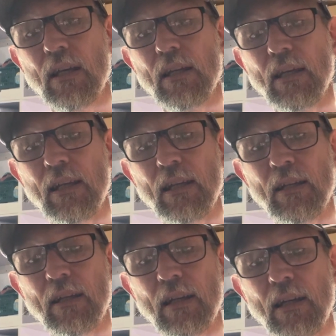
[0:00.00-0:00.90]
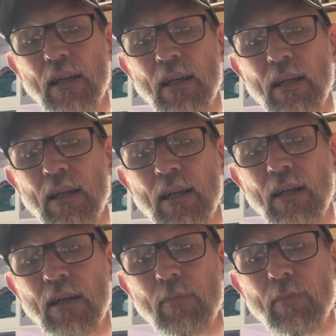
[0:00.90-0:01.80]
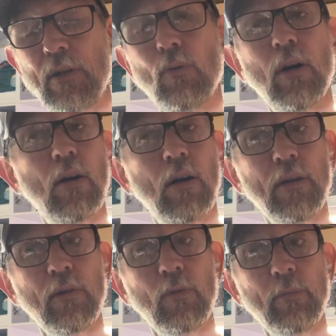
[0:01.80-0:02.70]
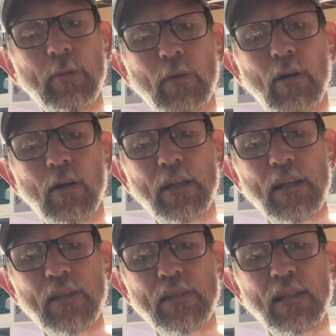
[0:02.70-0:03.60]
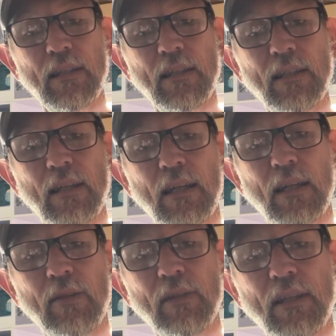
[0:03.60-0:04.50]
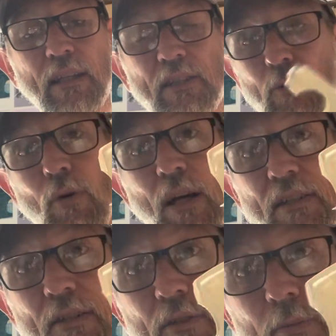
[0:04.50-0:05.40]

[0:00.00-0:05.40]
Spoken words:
can be quite hot. And what I mean by hot is you can get some crazing on the